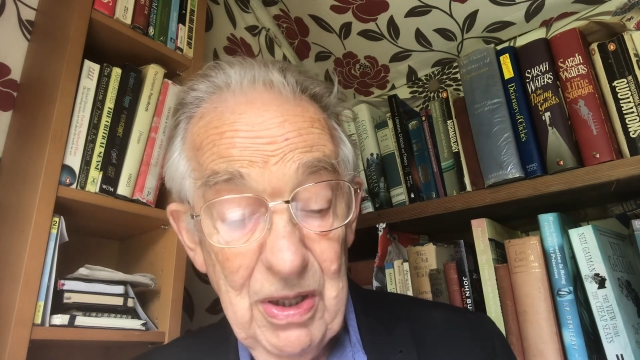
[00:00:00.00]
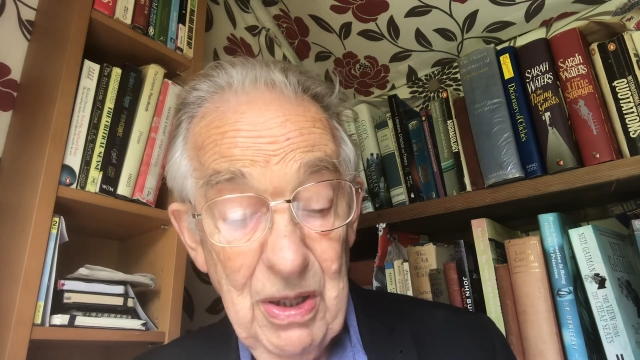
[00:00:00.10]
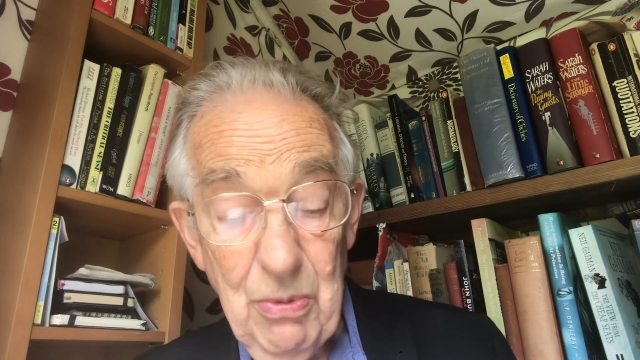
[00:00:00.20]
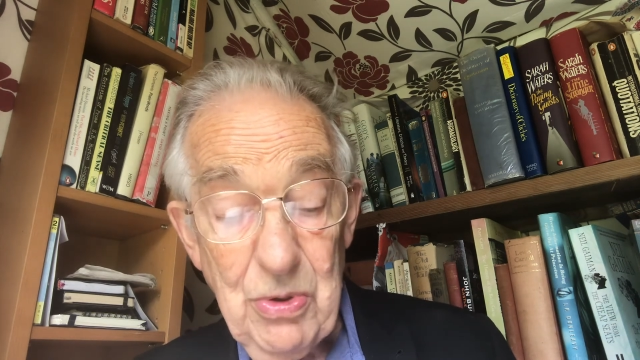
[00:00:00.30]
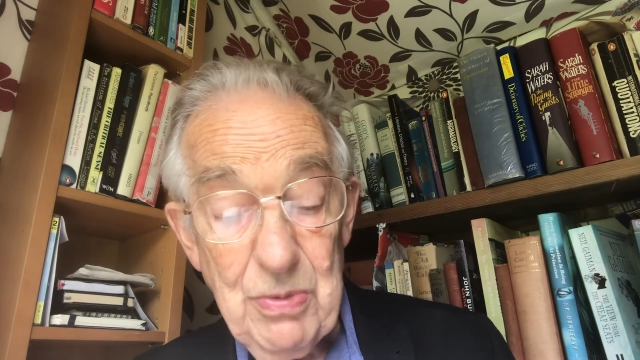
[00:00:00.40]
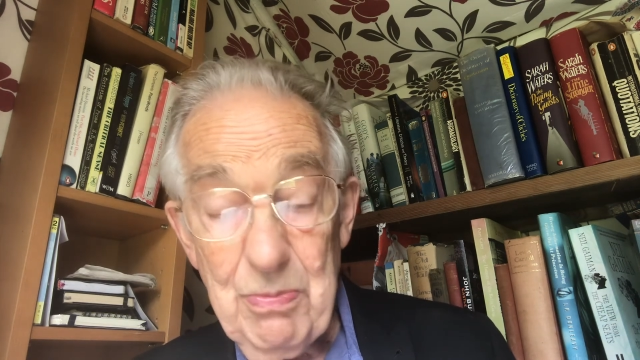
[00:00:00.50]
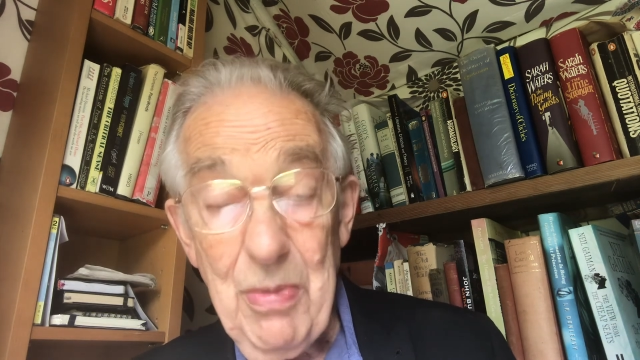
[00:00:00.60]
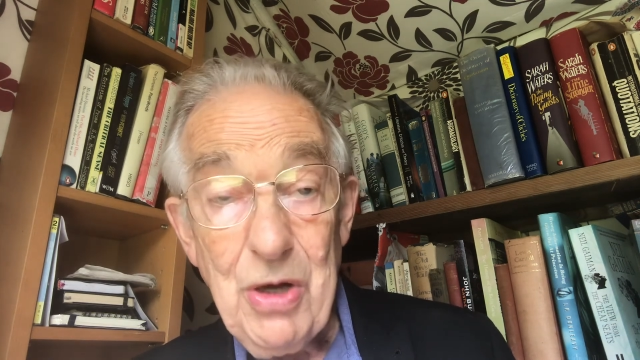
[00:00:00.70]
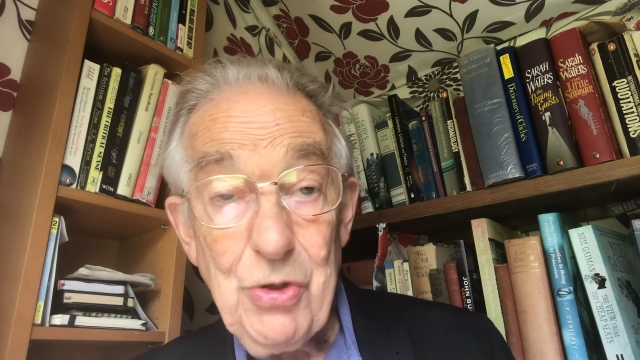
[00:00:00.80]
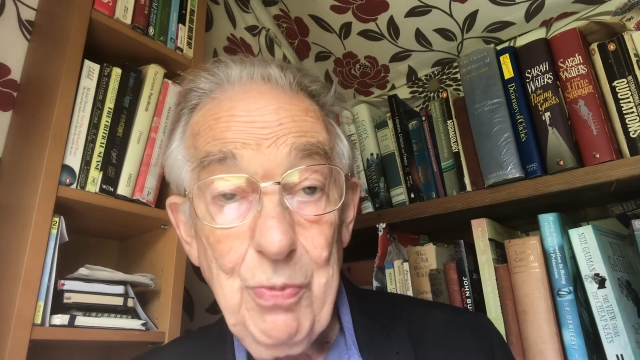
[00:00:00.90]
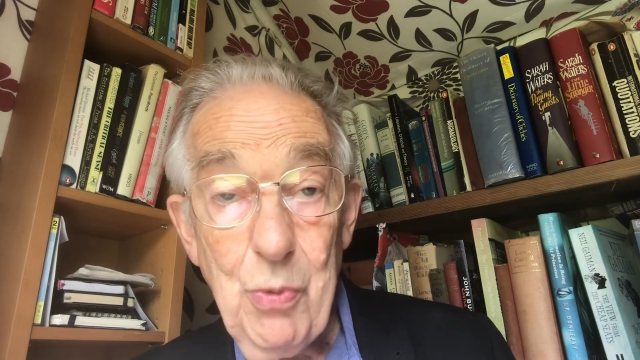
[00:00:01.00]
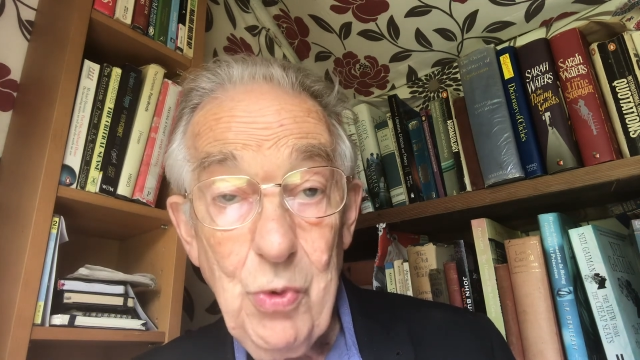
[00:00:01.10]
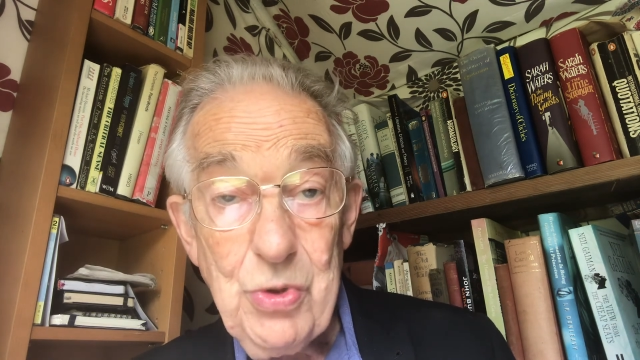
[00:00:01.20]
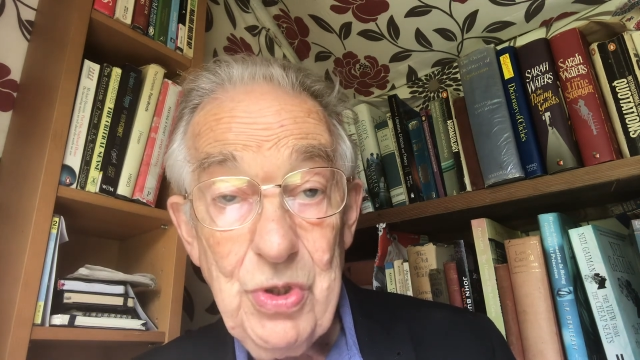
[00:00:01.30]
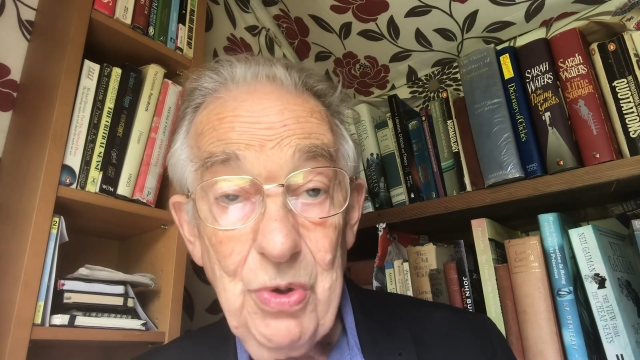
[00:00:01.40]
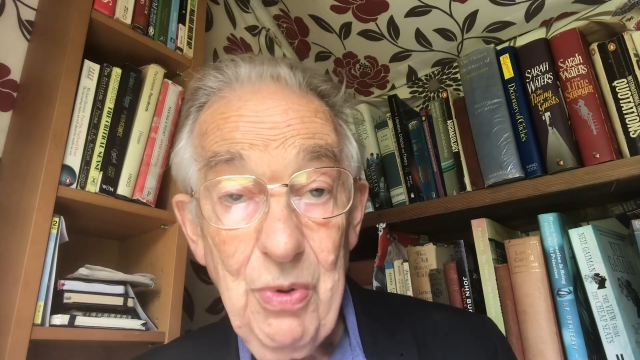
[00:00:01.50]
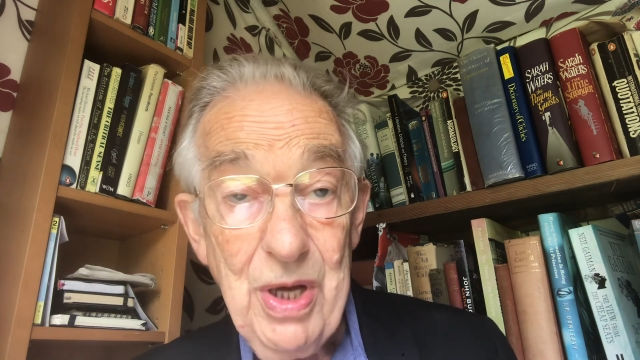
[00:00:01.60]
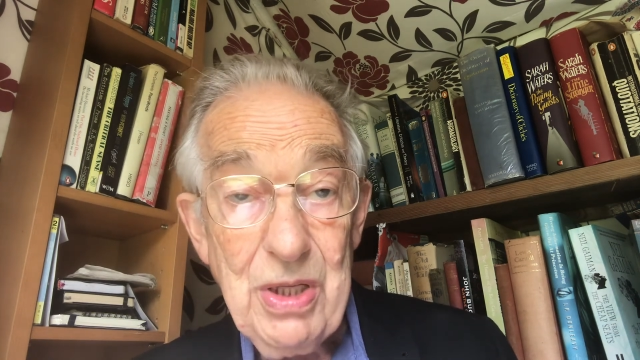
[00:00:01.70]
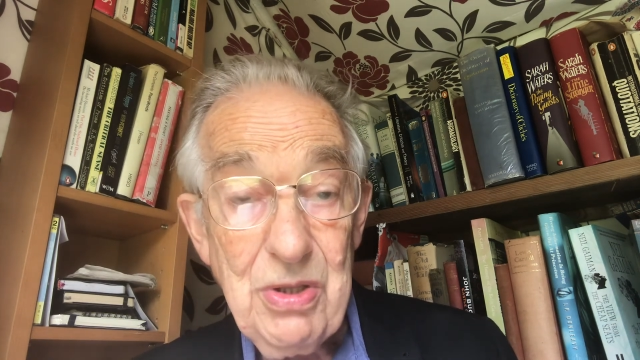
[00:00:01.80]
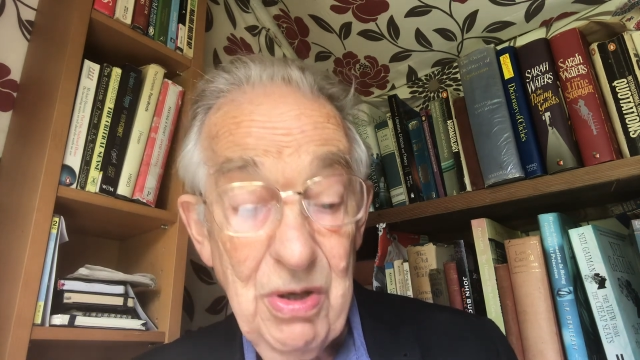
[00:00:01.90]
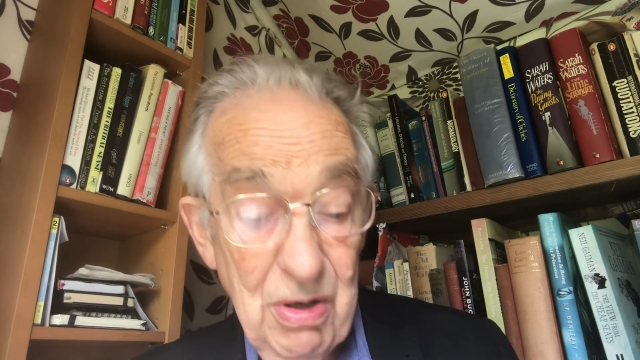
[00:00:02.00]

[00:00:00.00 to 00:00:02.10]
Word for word: there wasn't much more to it.